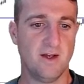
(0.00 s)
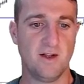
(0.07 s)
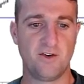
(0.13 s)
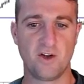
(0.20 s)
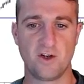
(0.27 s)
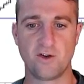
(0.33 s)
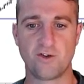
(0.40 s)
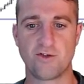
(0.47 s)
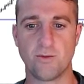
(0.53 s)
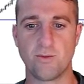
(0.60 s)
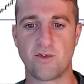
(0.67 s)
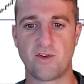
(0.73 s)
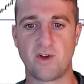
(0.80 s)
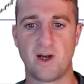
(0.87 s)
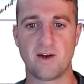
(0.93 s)
Donald
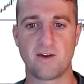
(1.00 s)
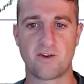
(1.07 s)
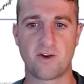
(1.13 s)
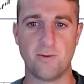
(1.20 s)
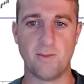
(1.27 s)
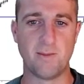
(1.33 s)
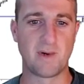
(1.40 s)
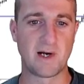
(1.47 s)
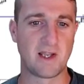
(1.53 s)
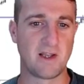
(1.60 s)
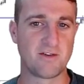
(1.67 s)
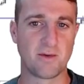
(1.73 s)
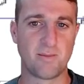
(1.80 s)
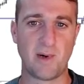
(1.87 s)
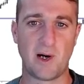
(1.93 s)
Trump starts coming back
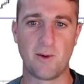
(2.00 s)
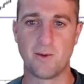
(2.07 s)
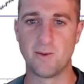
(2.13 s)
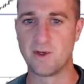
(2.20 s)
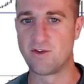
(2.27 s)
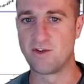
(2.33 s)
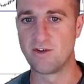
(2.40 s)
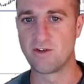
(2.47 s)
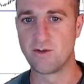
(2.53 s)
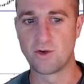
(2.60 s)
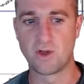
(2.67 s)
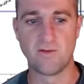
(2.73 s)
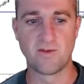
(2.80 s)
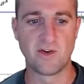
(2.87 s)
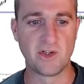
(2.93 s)
into power, which is
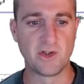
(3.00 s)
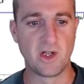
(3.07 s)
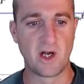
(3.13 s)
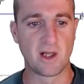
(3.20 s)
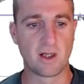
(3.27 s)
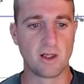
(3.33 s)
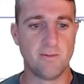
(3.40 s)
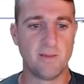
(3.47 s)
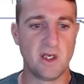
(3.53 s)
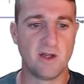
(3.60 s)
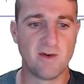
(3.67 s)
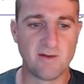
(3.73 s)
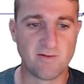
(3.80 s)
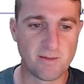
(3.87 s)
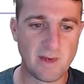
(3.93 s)
looking very unlikely at the
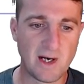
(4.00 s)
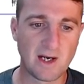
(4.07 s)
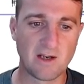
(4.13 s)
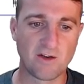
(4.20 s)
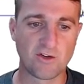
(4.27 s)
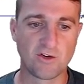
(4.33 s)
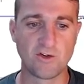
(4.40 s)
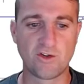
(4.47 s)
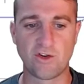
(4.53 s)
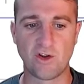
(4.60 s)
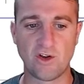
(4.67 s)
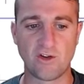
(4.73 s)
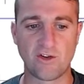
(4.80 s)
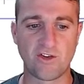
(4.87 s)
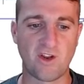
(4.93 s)
minute, then the markets could
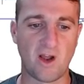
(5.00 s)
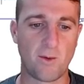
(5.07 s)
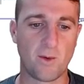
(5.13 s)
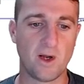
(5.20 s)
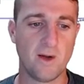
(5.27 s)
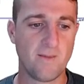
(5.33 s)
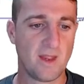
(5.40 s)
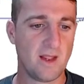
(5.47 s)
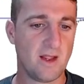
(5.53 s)
turn sour,